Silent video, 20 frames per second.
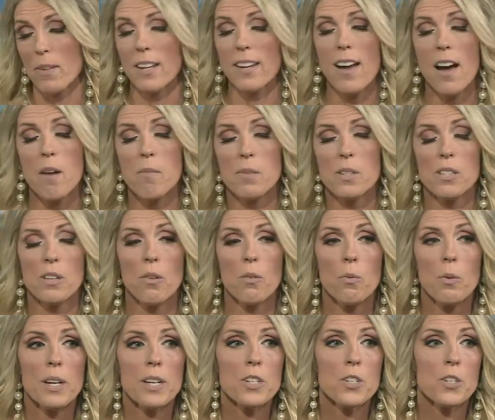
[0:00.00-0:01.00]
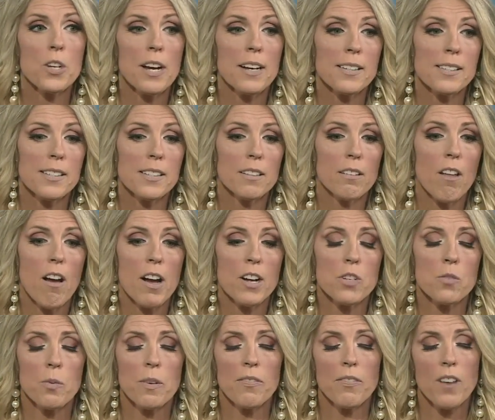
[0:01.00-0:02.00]
Yep. So we just
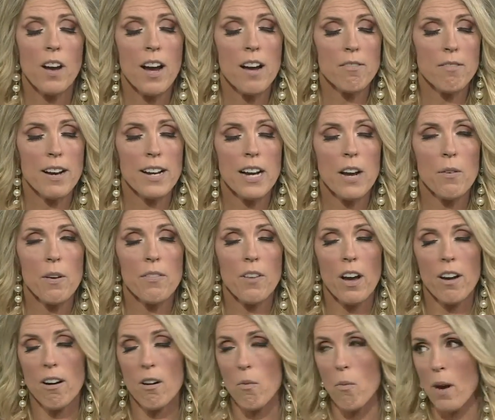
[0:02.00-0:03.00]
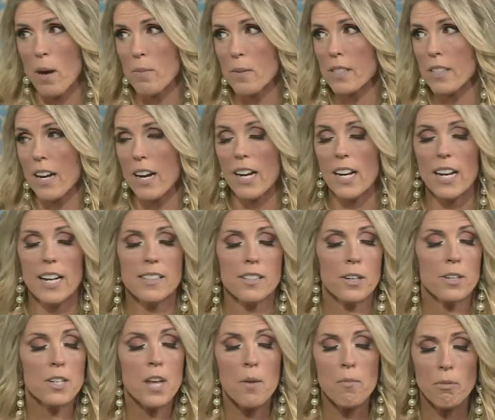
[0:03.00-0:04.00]
launched. We've got our website. It's
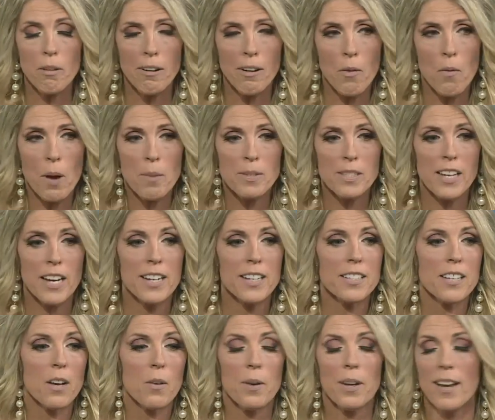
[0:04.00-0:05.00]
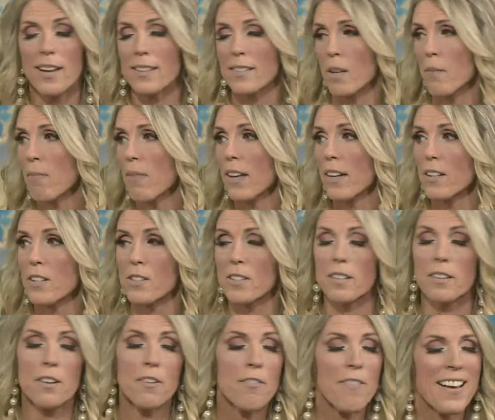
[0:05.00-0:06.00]
our temporary website till we get something
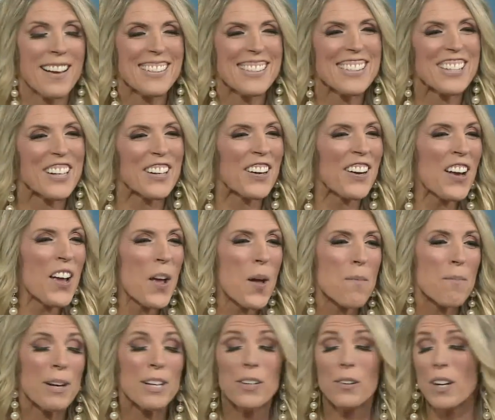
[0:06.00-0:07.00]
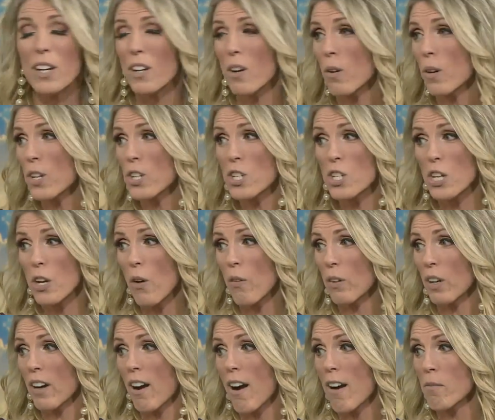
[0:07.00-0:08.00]
just a little fancier. But you can go to
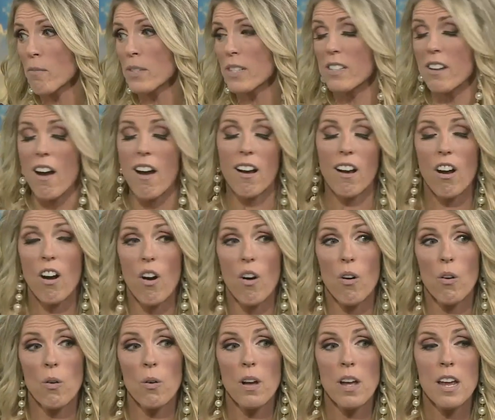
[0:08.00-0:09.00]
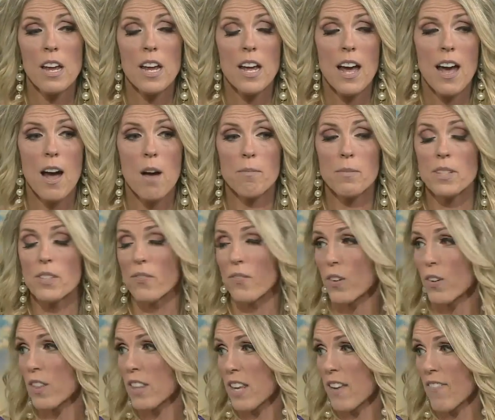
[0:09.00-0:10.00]
sheovercomes.co
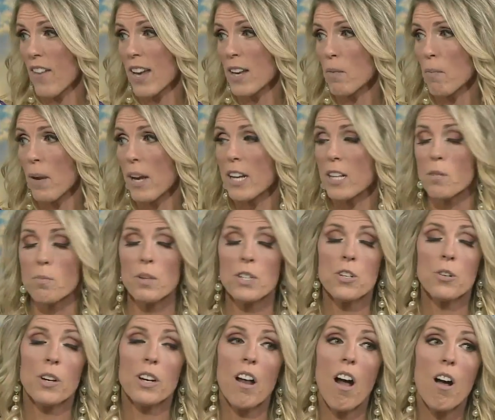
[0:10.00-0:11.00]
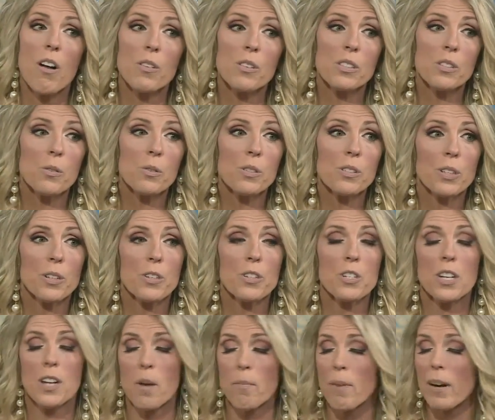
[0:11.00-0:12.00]
for the event page. But you can also
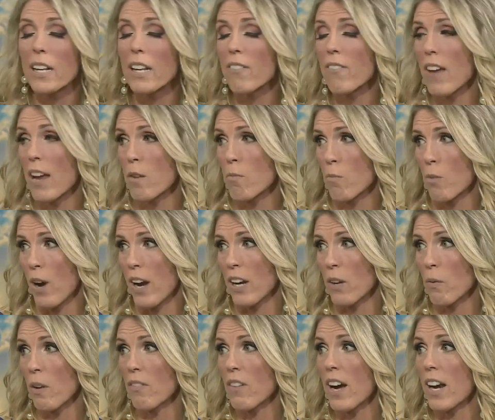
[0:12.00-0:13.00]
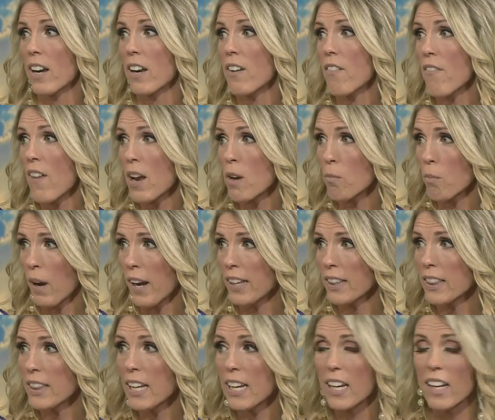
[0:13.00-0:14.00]
search it up on Eventbrite. We've got an
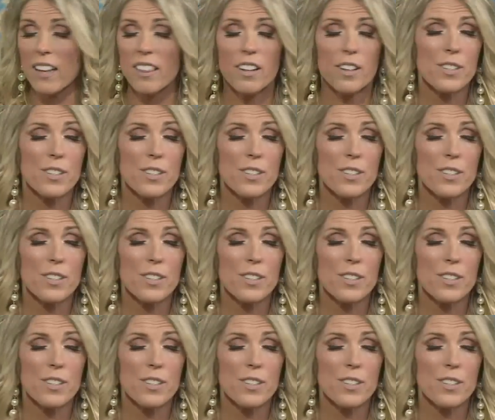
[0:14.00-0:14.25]
Eventbrite link.